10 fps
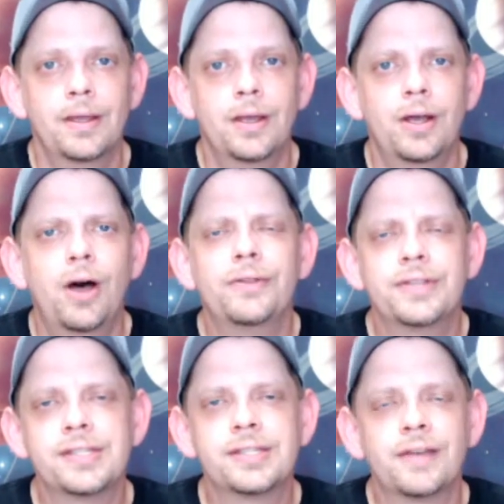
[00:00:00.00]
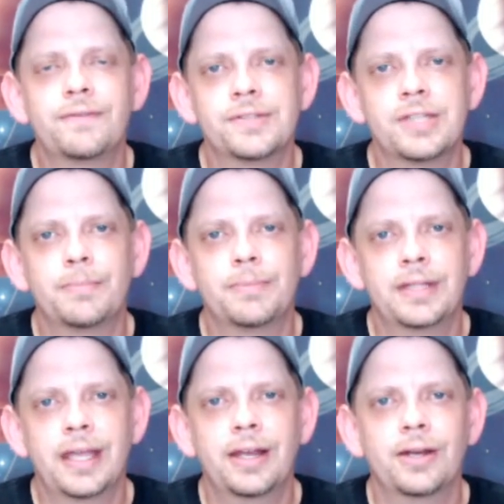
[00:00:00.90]
all this stuff is up in
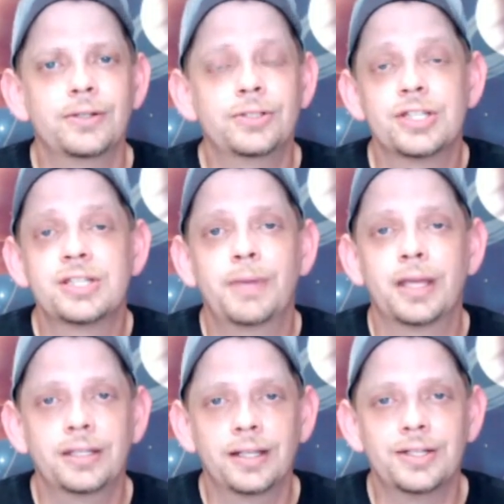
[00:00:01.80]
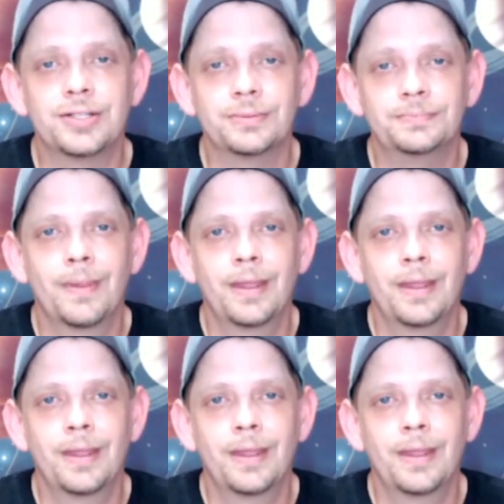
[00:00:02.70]
the air and just speculation.